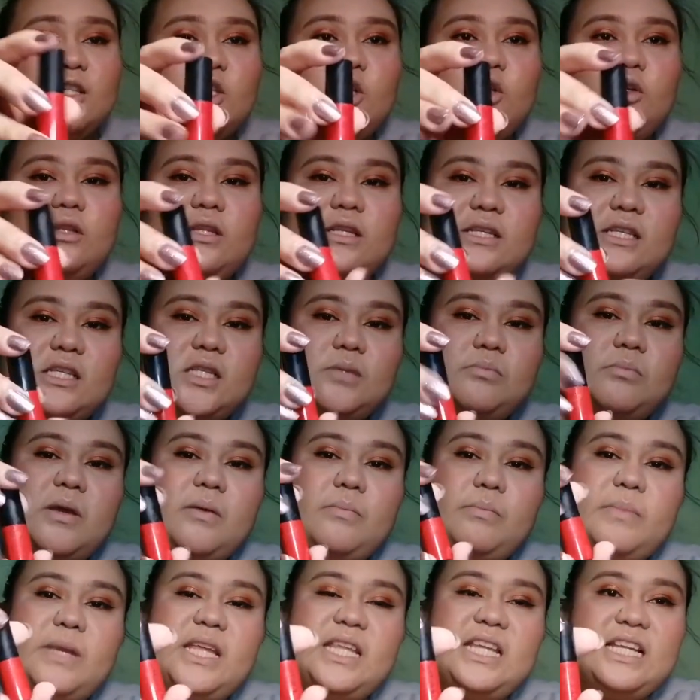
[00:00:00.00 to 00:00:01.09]
So this is my
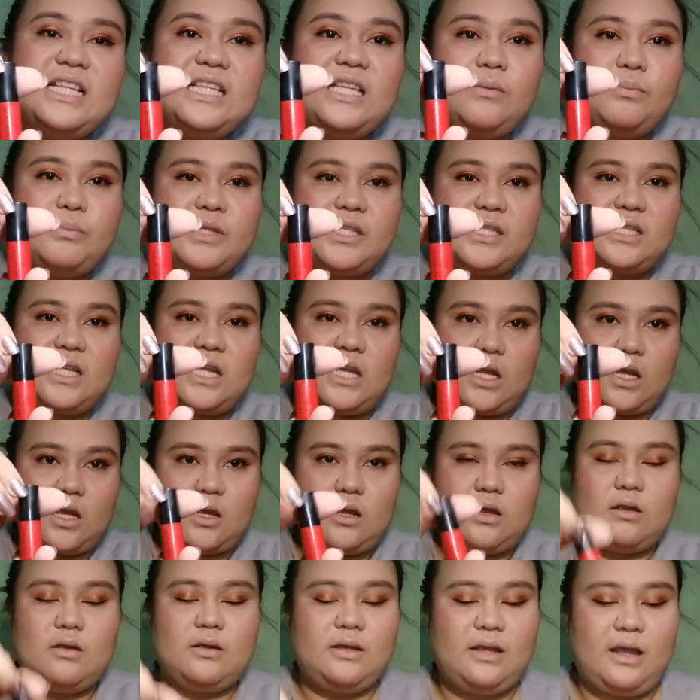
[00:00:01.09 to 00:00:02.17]
mini lipstick.
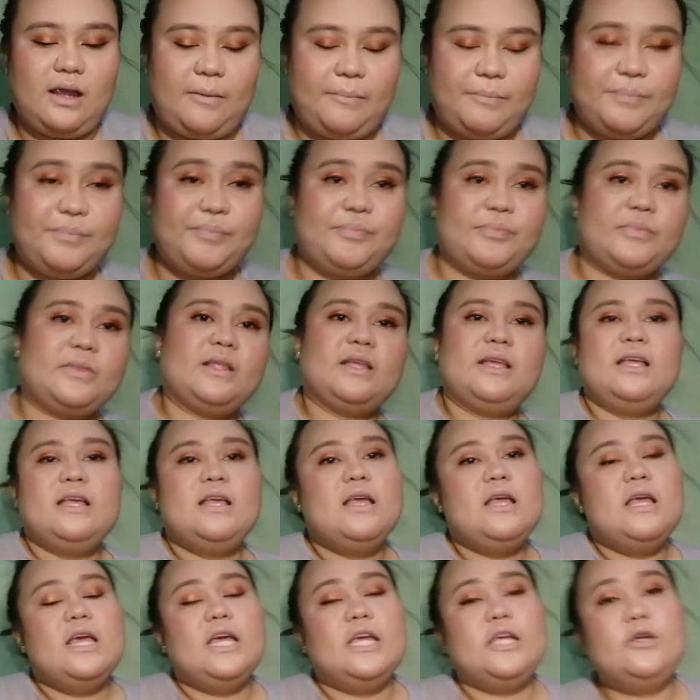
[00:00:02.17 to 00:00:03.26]
Yeah,
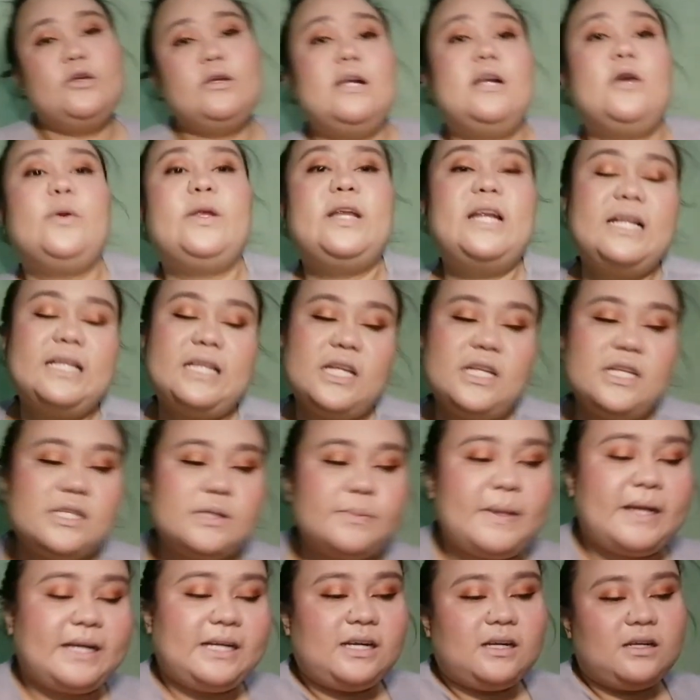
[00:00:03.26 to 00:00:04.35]
yung gagawin natin
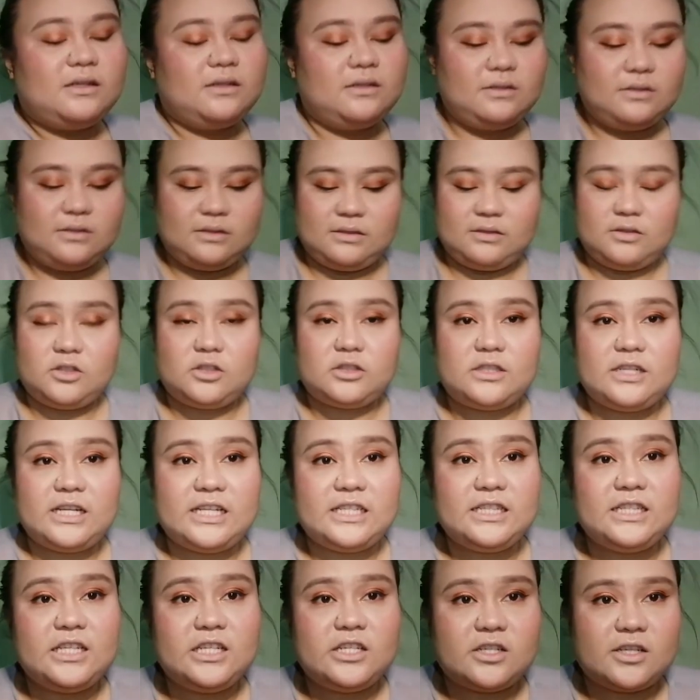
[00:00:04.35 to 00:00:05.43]
is parang
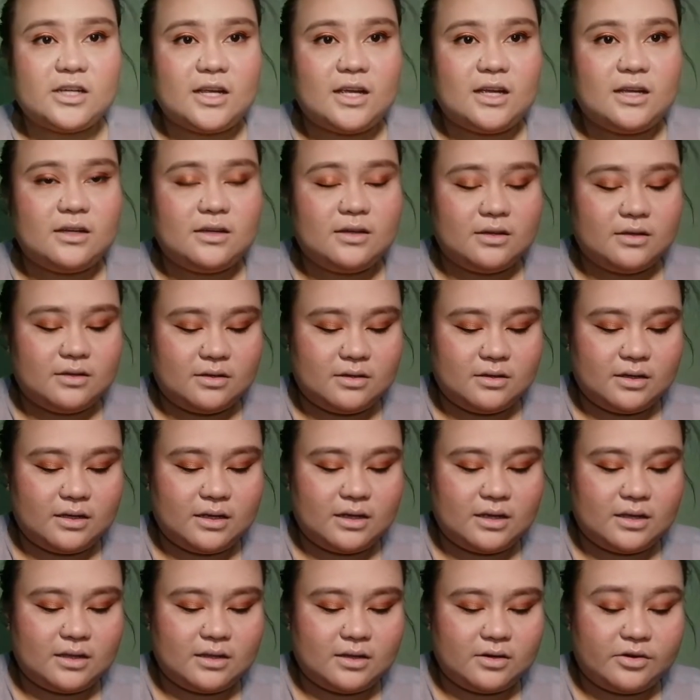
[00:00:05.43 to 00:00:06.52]
reddish siya.
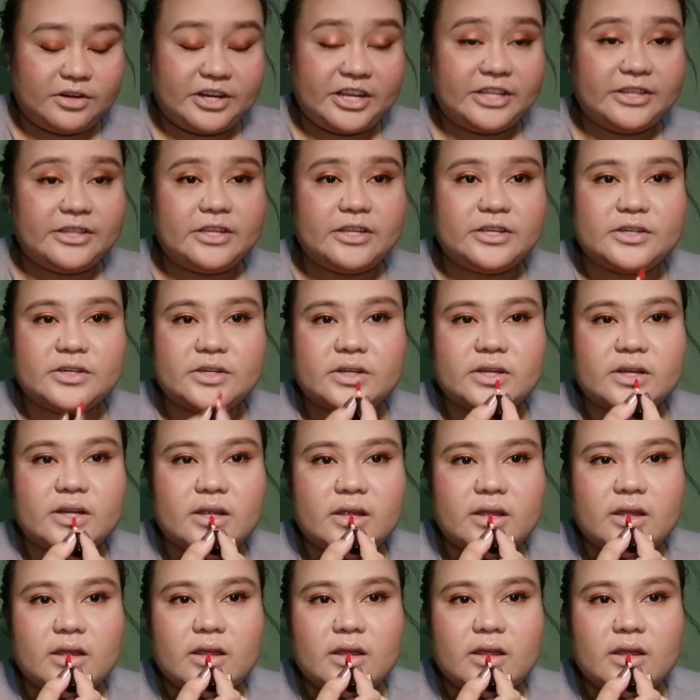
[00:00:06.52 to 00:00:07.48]
Yeah, reddish.